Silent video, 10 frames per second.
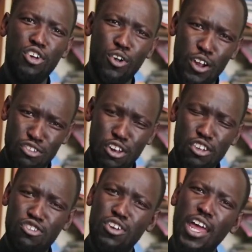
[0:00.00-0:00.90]
your
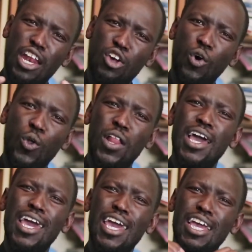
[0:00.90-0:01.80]
resolution, and goal
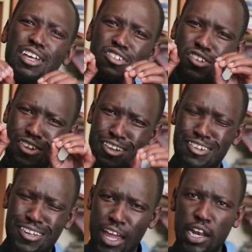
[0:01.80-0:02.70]
is
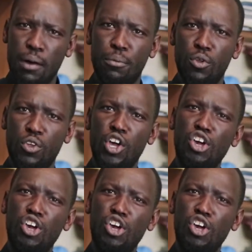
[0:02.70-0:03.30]
sustainable,